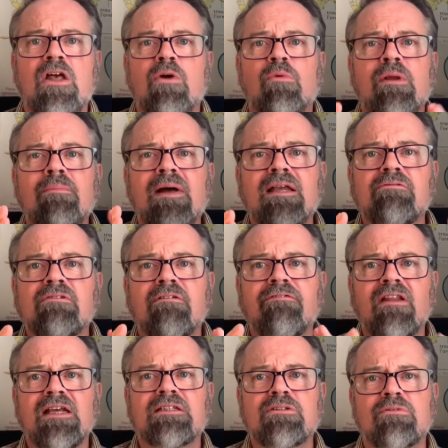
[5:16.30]
We might
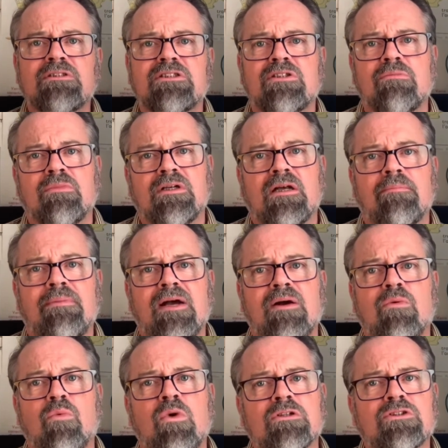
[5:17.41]
reflect with someone about
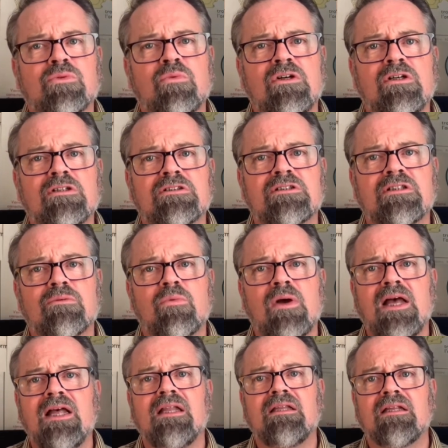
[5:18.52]
what's worked
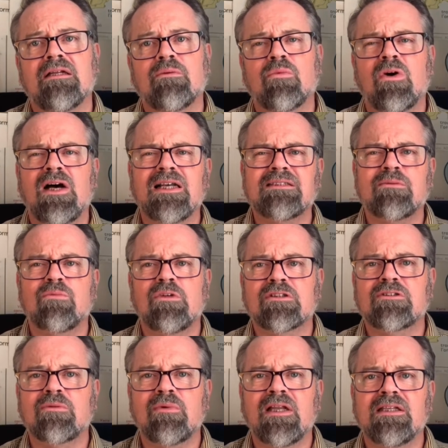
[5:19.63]
well and what hasn't worked
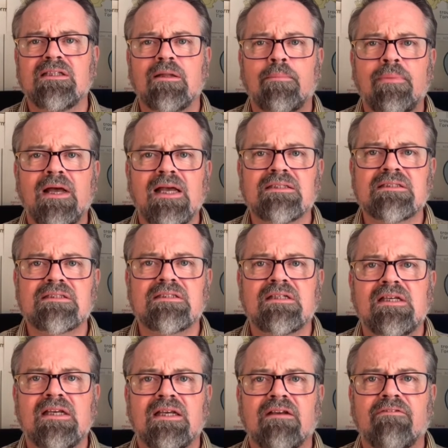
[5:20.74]
so well in the past
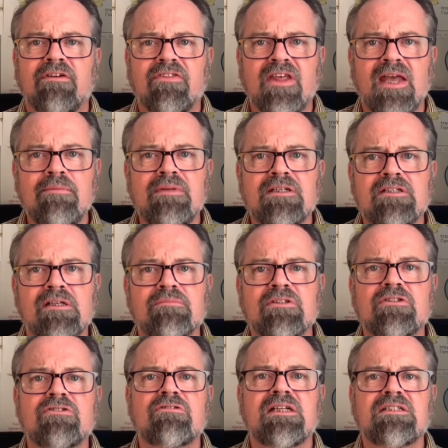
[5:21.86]
for them in terms of
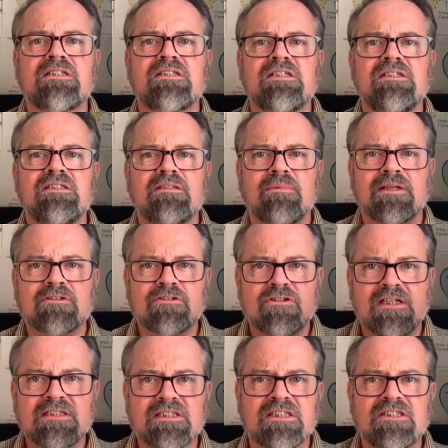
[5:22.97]
strategies about
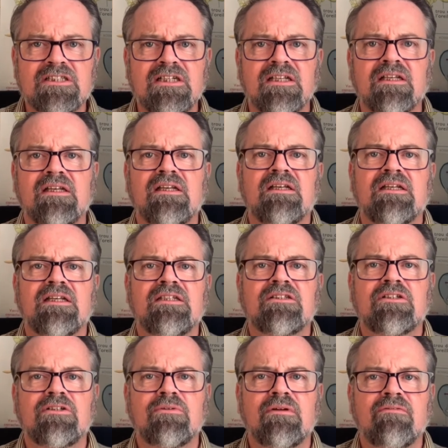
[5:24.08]
transitioning into
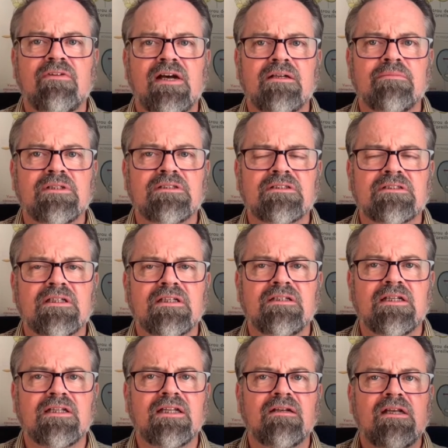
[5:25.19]
new environments.
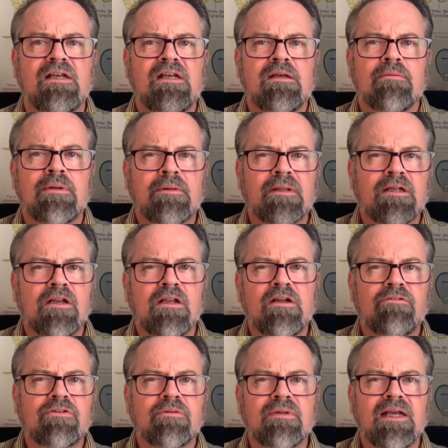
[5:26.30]
And then people can learn
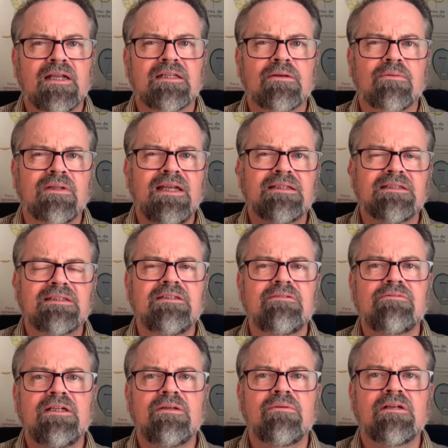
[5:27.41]
from that and think, well, that didn't
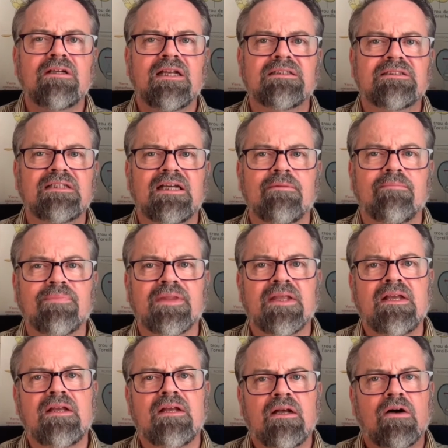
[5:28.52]
really work last time,
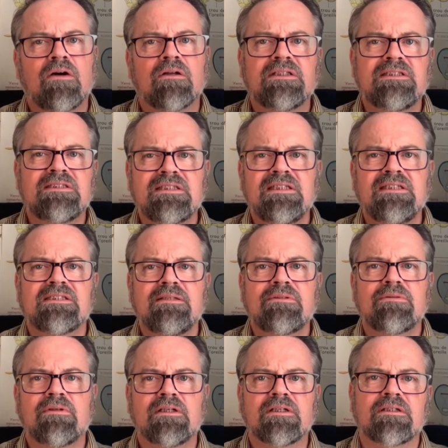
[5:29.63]
or this seemed to
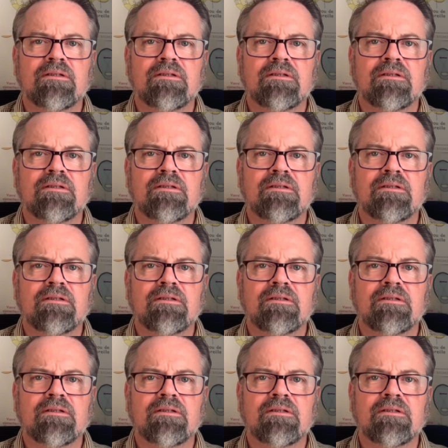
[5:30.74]
work.